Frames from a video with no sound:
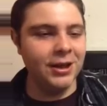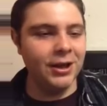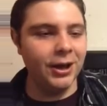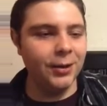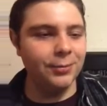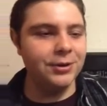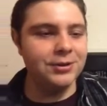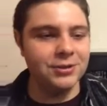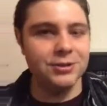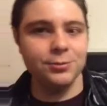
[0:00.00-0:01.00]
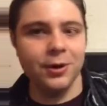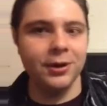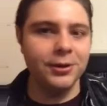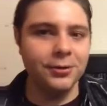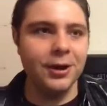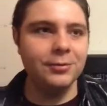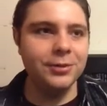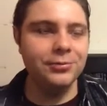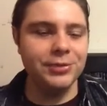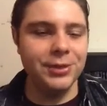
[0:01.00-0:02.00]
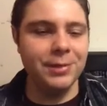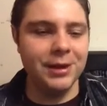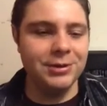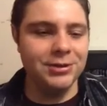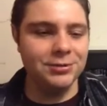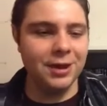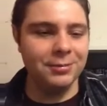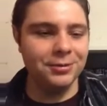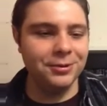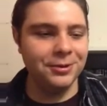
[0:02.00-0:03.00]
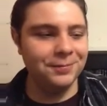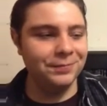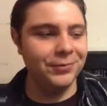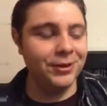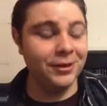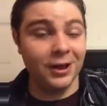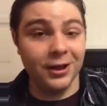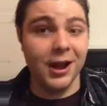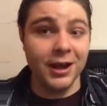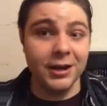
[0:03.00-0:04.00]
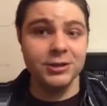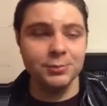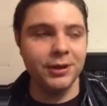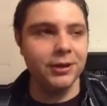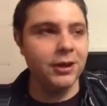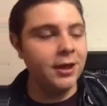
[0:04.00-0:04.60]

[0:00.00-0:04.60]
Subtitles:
where he's just waddling around with the baby strapped to him. Honey, I can explain.